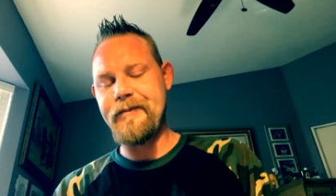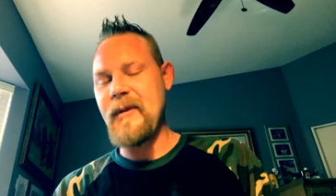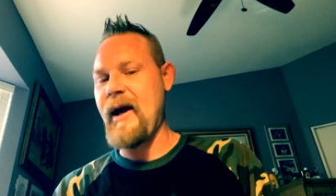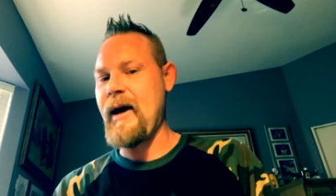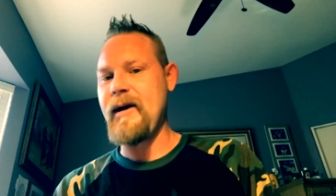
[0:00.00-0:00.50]

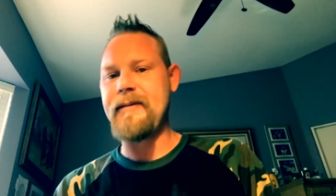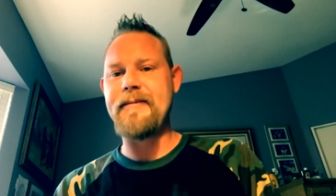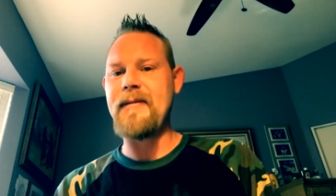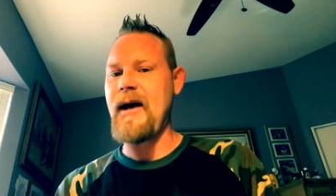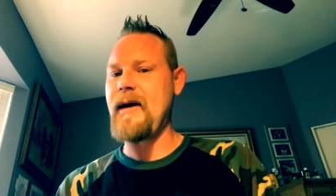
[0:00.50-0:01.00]
Yeah.
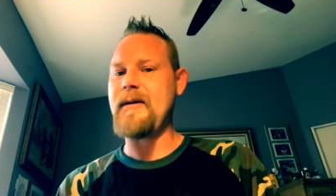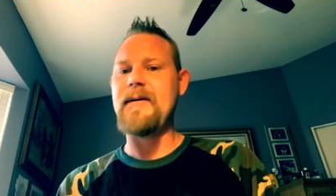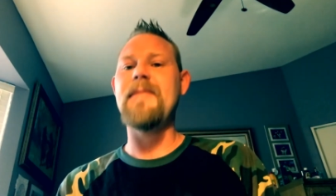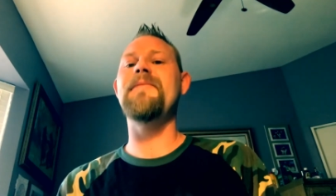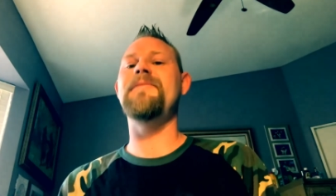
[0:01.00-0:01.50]

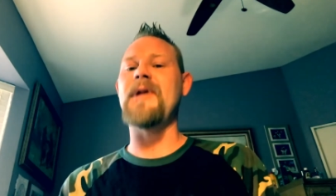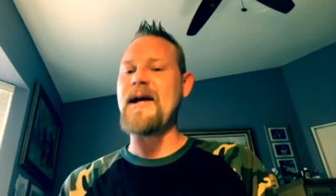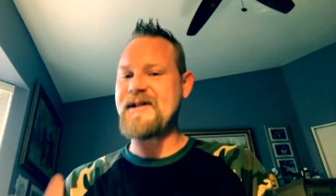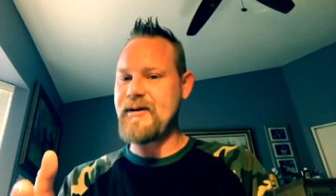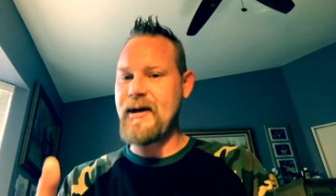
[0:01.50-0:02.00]

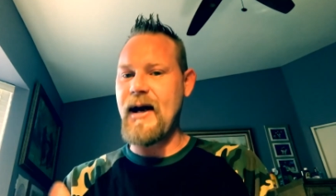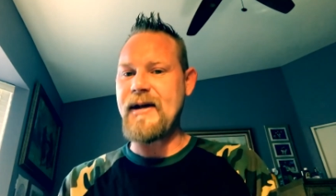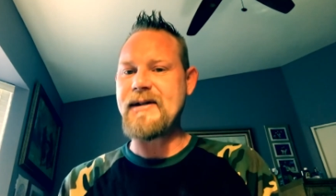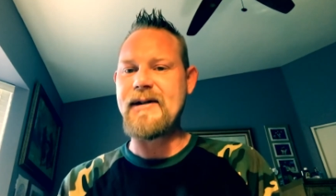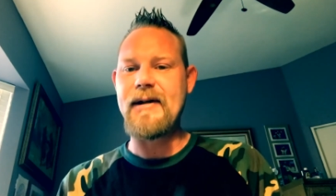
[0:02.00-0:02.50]
Bless you
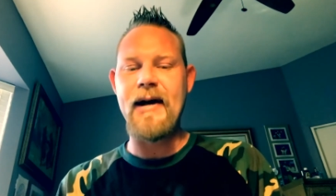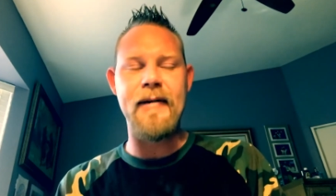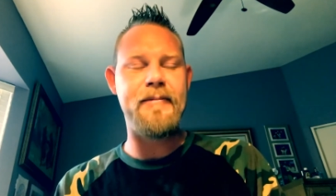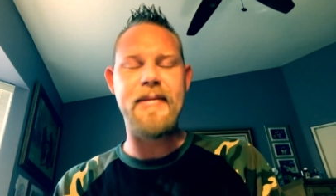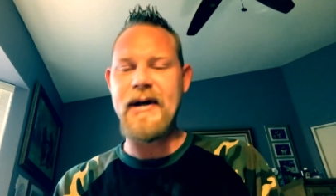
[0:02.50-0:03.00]
guys,
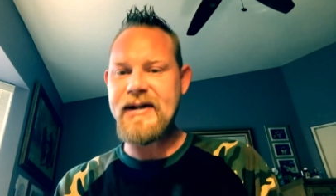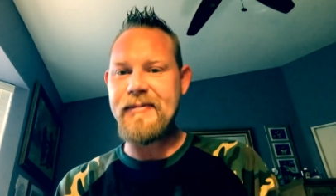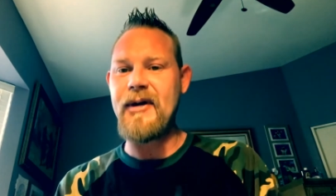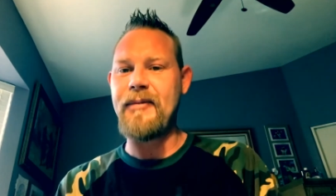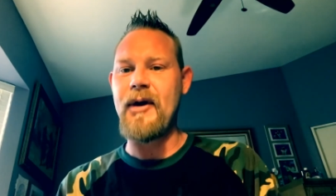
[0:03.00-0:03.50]
and peace
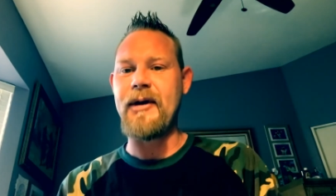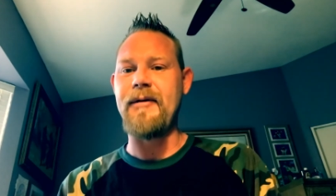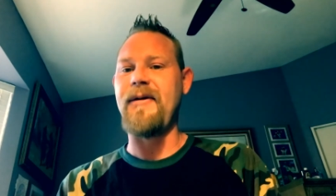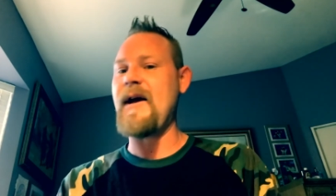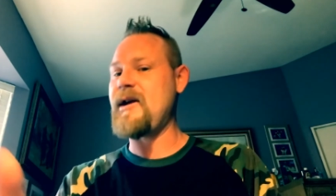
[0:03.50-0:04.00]
be upon
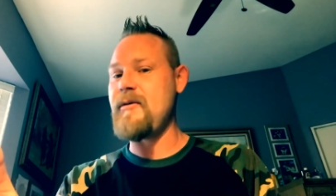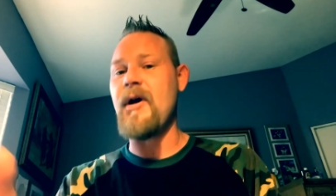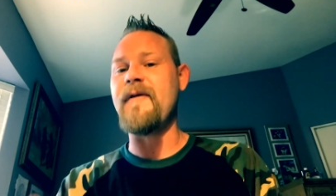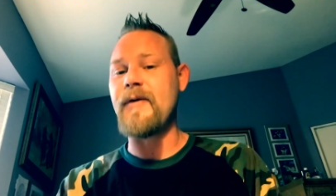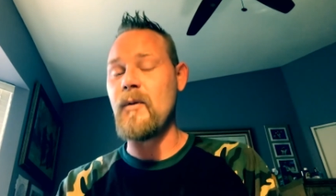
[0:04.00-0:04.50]
you. Thank you
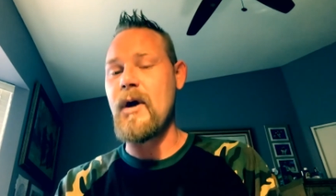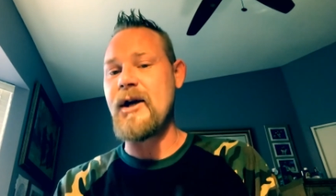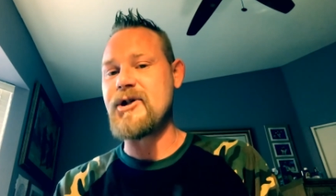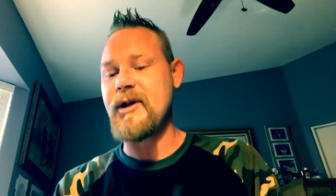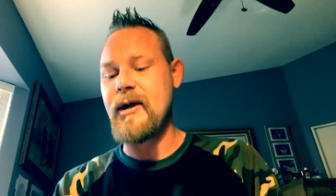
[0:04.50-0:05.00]
all for
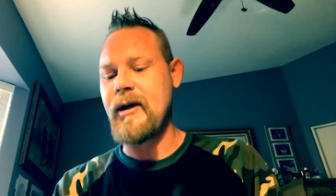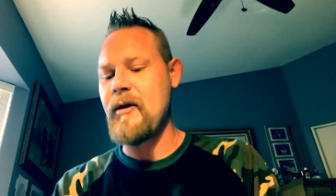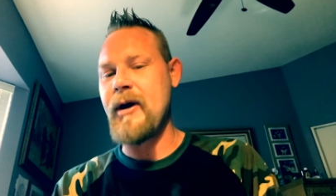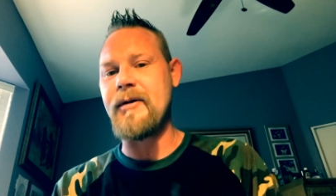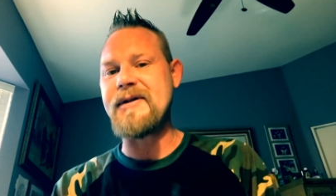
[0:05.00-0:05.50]
watching. I know
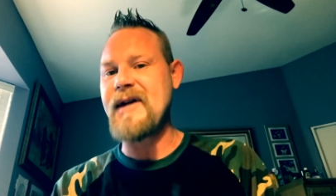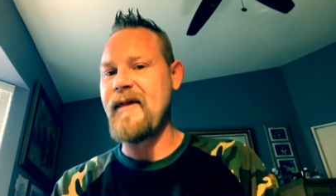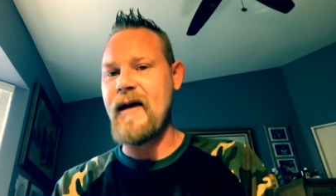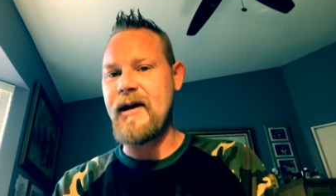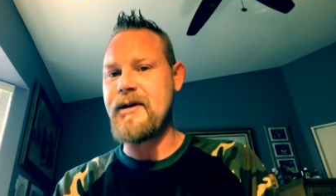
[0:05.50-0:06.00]
I don't say
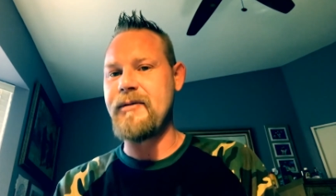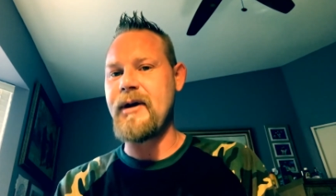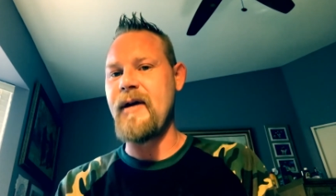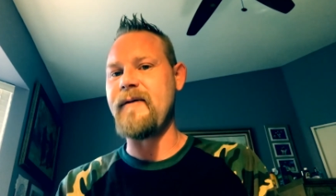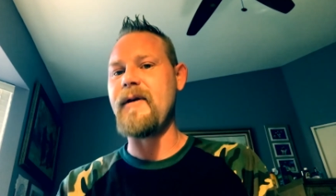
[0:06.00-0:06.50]
thank you
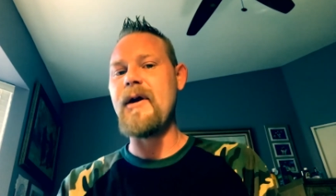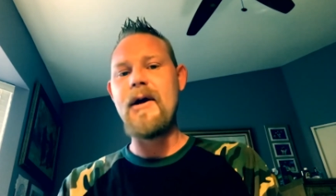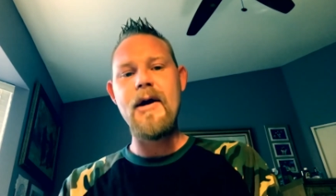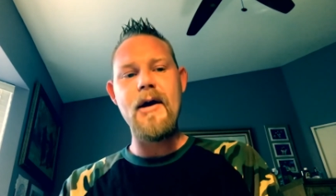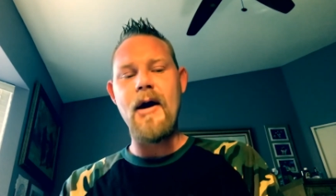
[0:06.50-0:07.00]
enough.
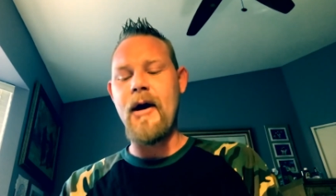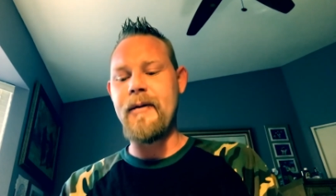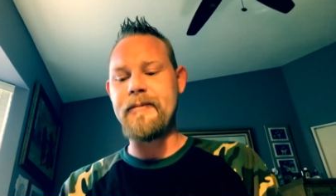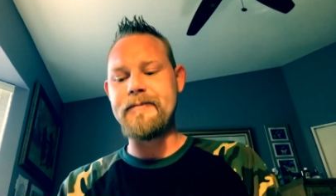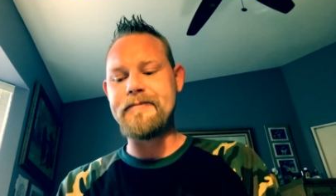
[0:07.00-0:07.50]

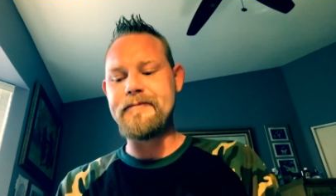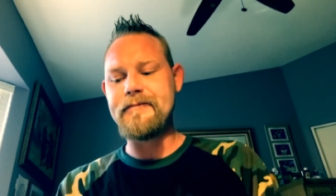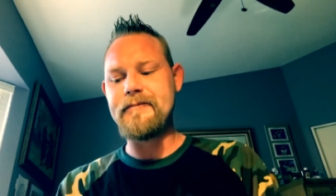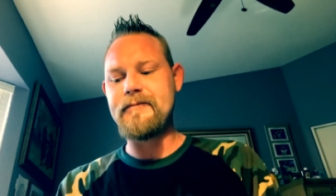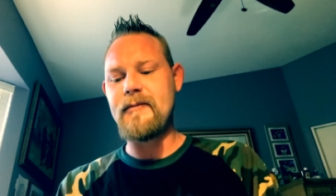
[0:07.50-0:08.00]

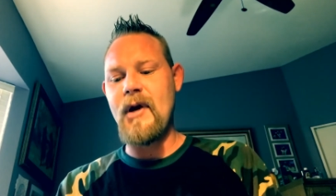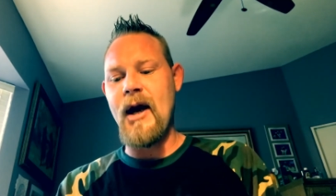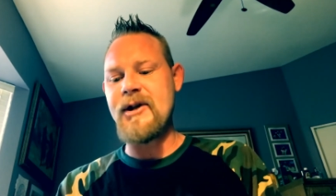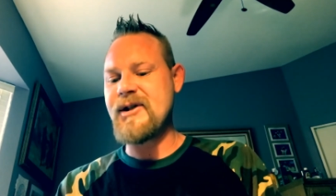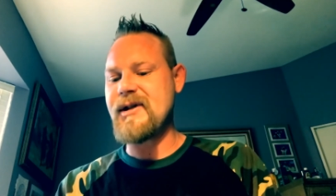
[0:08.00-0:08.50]

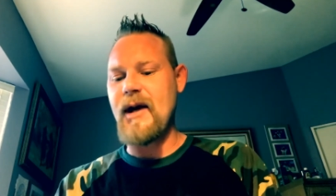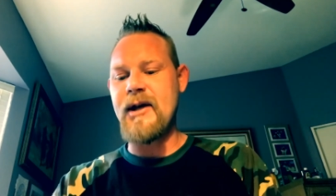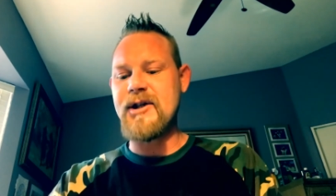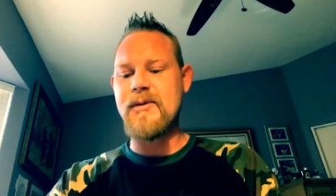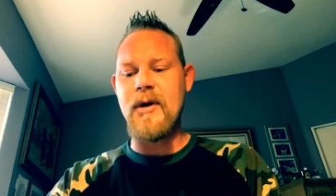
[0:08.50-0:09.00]
I
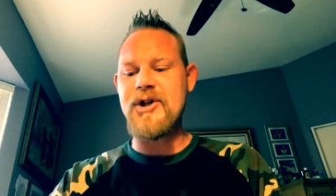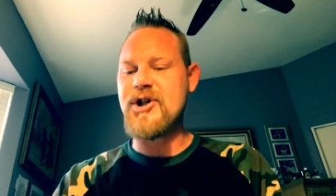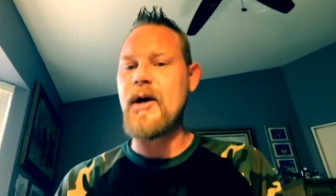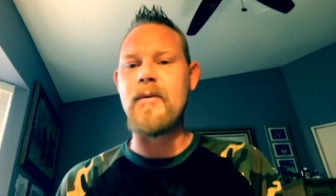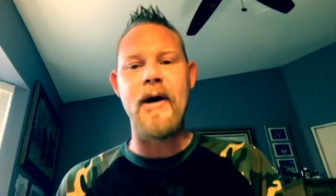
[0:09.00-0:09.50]
just want to
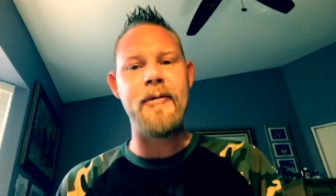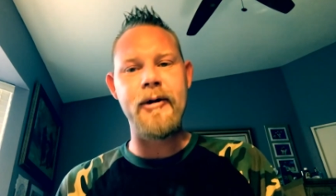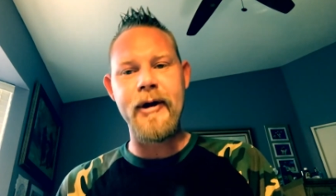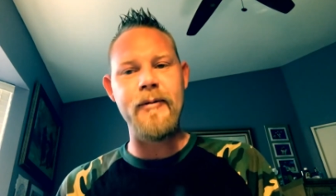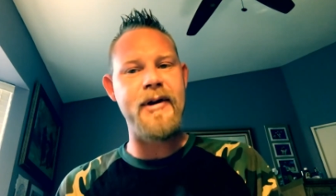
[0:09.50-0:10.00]
share what I'm
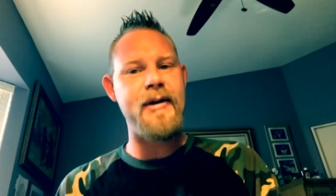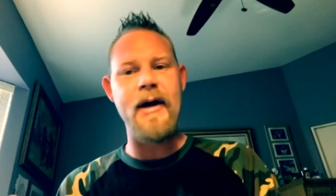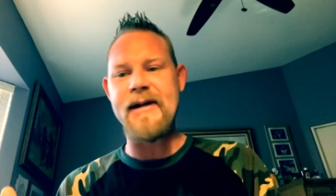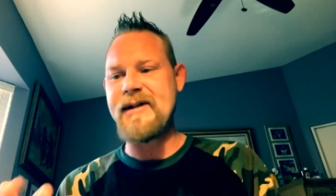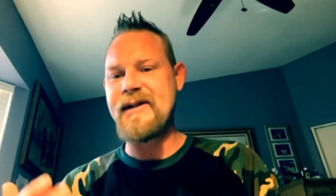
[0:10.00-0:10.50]
learning with you
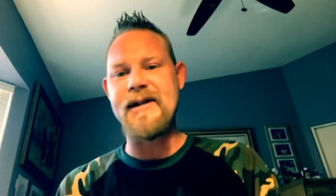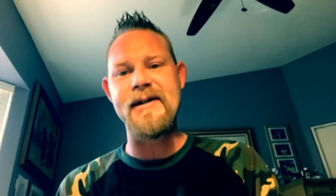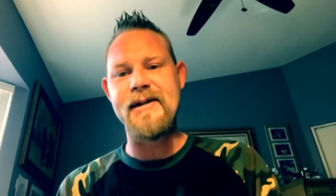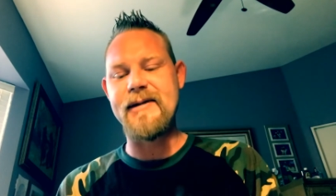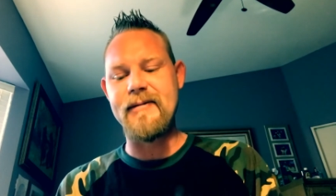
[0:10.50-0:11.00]
guys. This
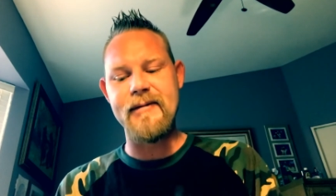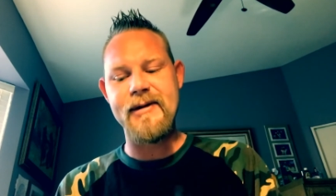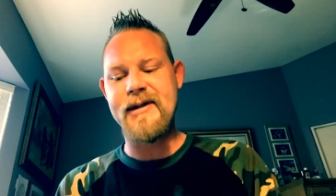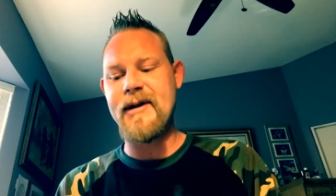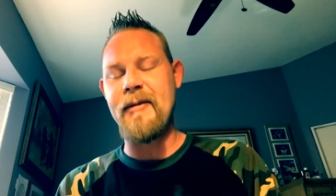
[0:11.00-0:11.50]
is
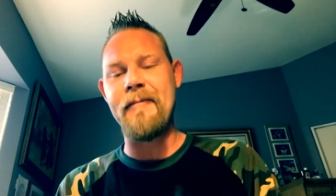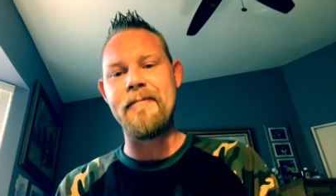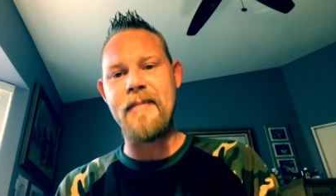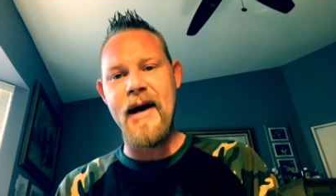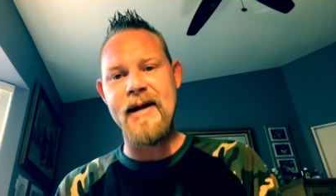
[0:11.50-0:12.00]
some
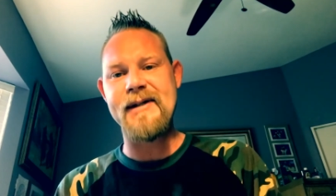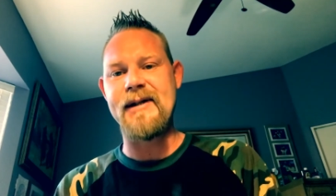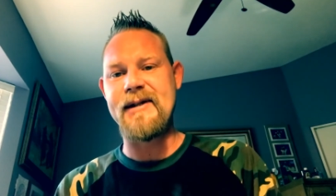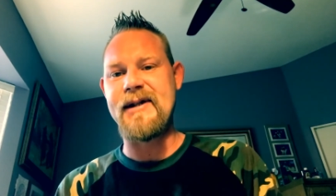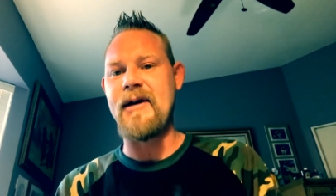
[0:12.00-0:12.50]

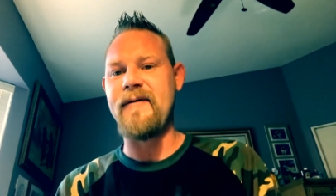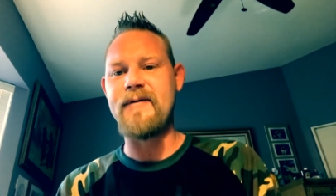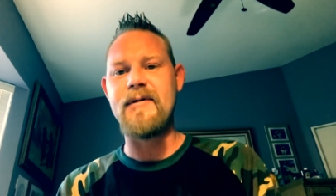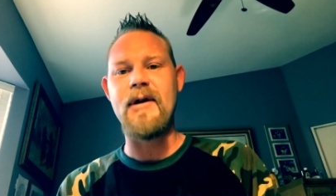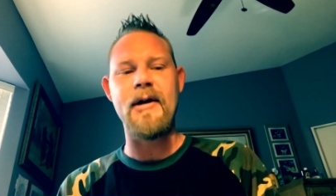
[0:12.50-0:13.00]
amazing stuff.
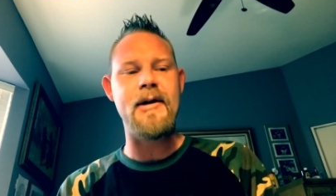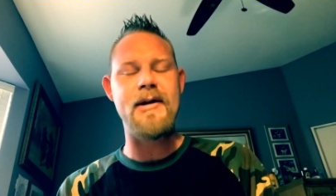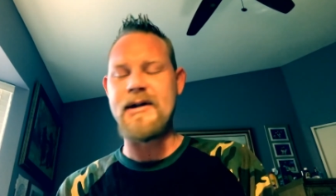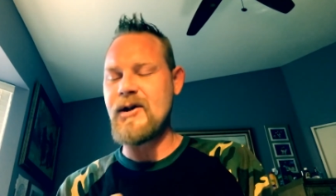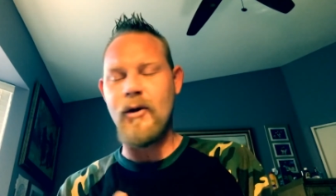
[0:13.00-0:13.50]

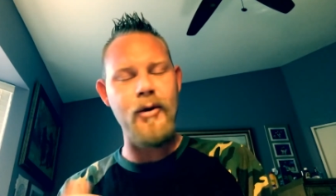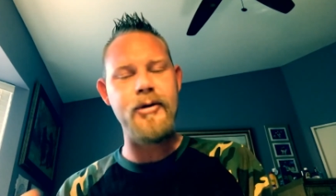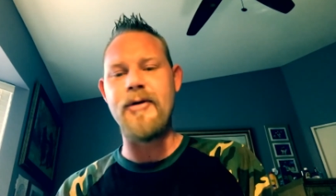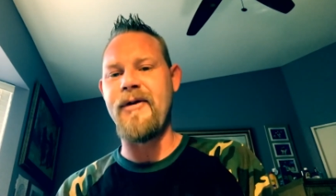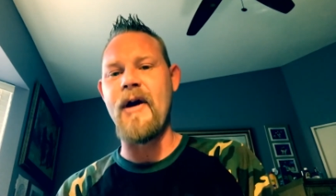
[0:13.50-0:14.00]
It's a whole
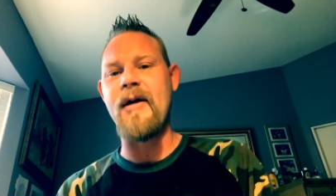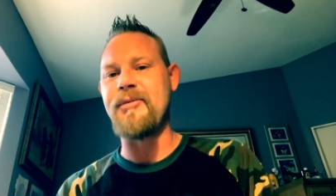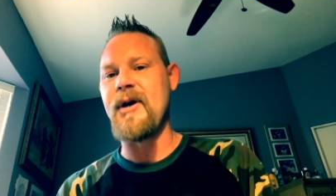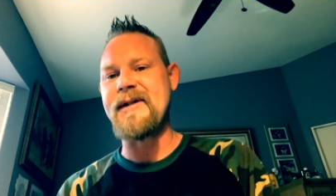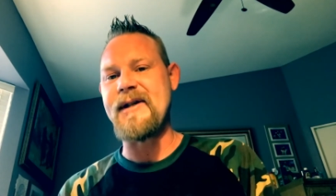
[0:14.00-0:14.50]
new thought
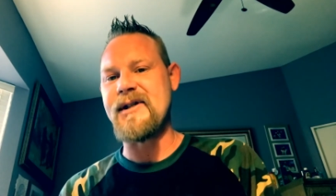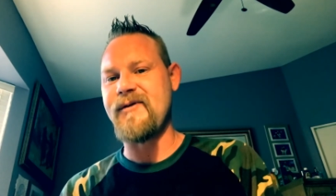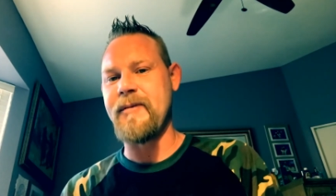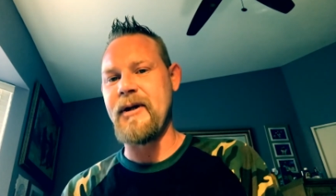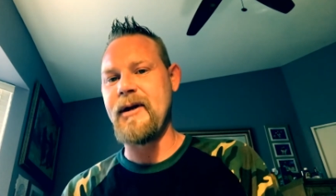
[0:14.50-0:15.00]
process
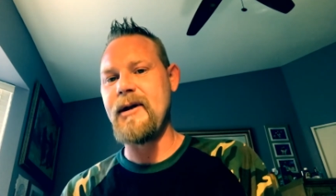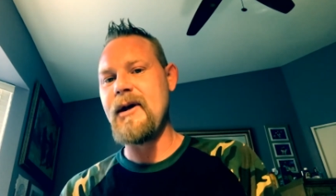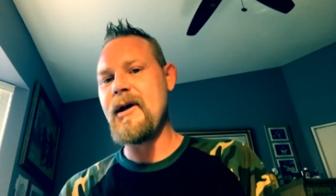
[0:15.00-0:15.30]
for me.